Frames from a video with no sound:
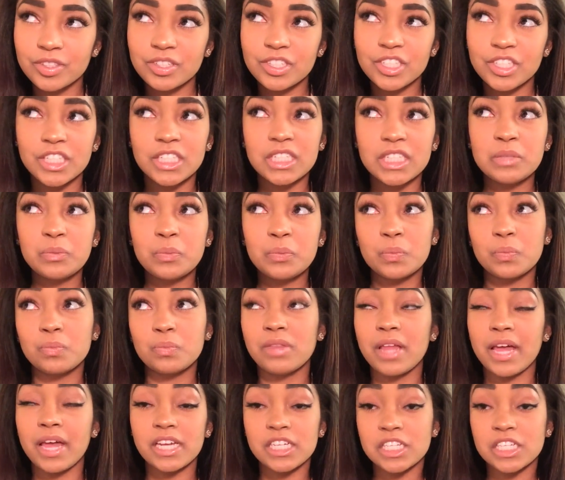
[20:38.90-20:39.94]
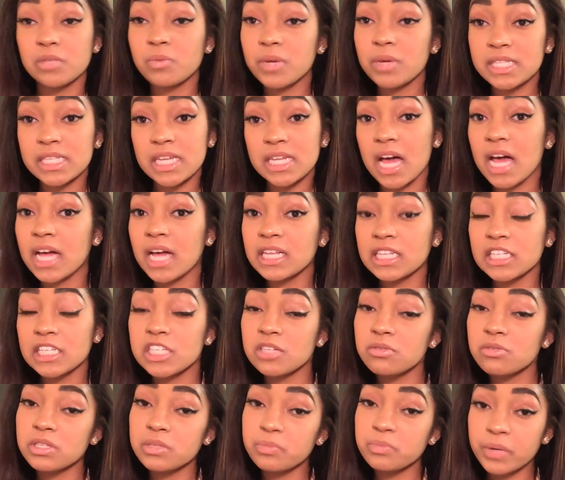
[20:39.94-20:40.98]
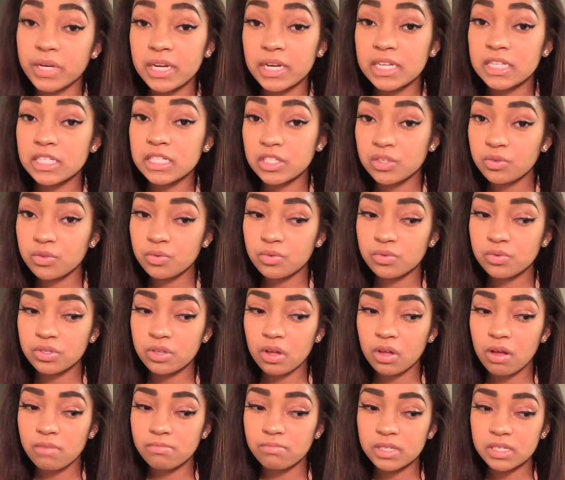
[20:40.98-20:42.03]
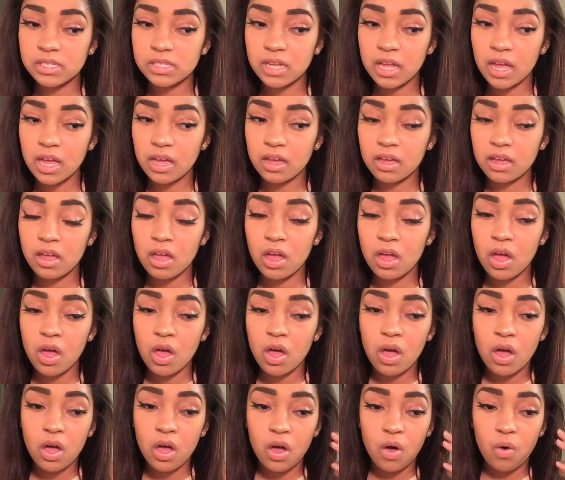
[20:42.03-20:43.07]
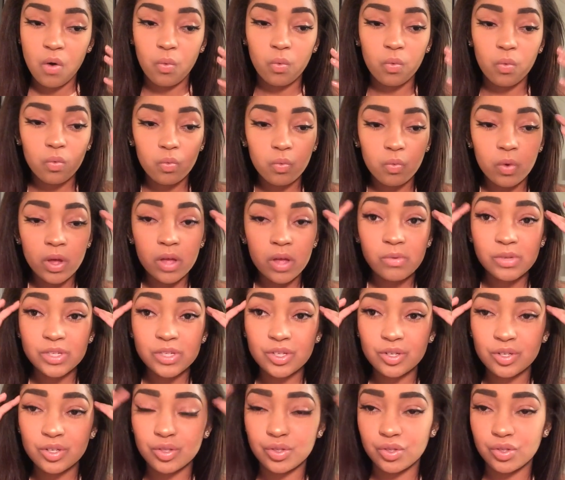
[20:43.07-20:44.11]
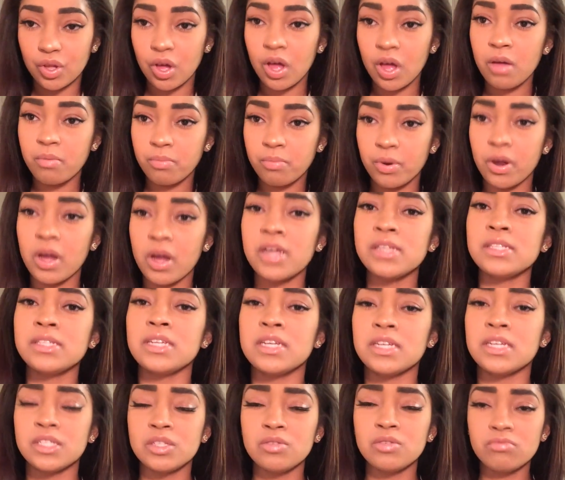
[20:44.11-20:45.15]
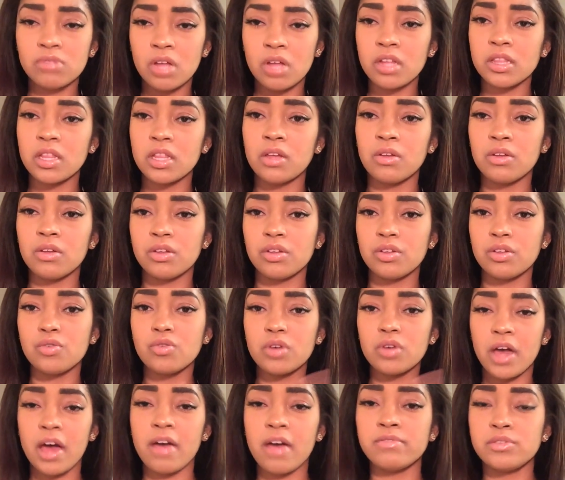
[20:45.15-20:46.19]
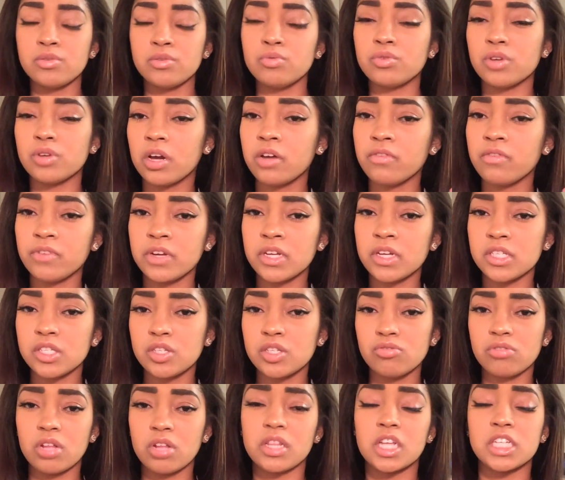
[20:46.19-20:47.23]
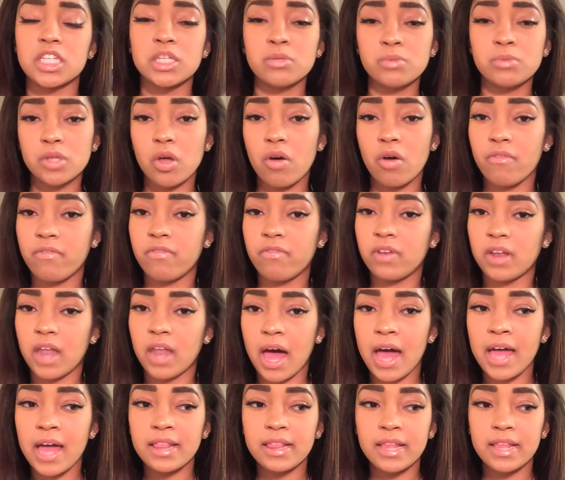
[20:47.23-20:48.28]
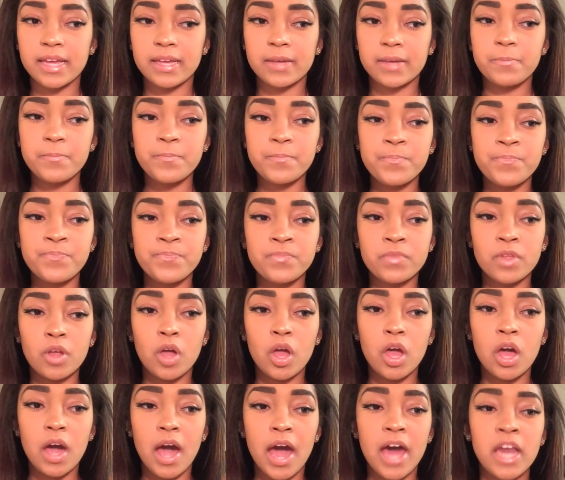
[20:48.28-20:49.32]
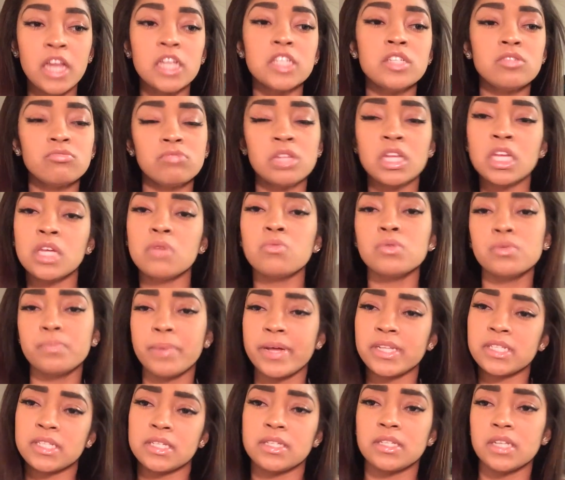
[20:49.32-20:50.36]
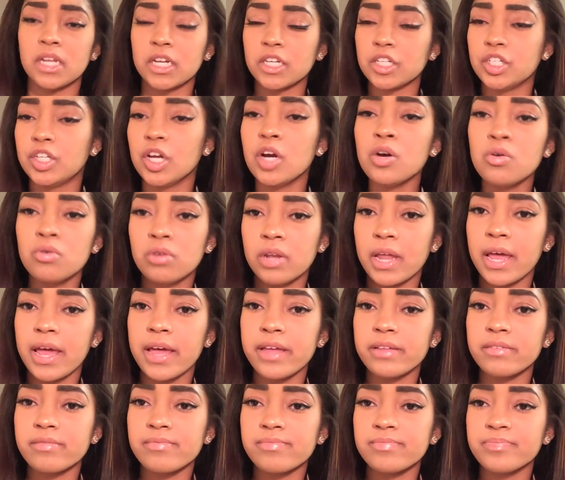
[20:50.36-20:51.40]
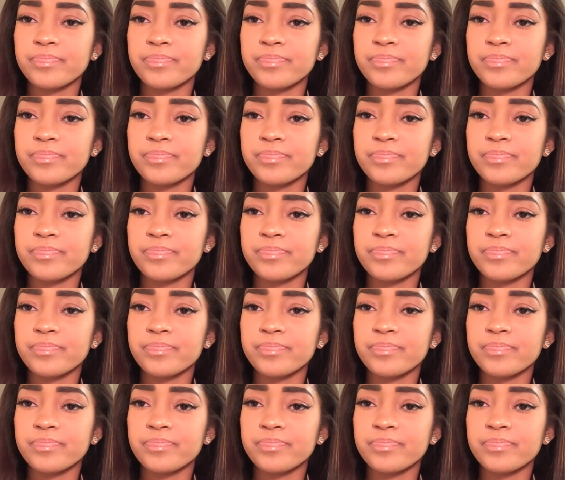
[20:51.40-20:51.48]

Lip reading: She wasn't ugly. She was pretty too. So I'm just like, what was your thought process? You thought that you could have two girlfriends and you thought that shit was gonna fly? Like, how did you think you was about to, like, juggle that?